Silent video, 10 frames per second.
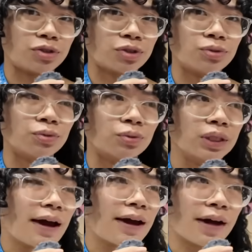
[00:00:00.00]
to
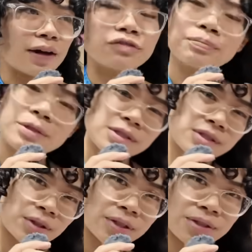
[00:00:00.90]
have business
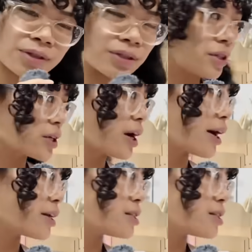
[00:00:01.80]
cards on there, I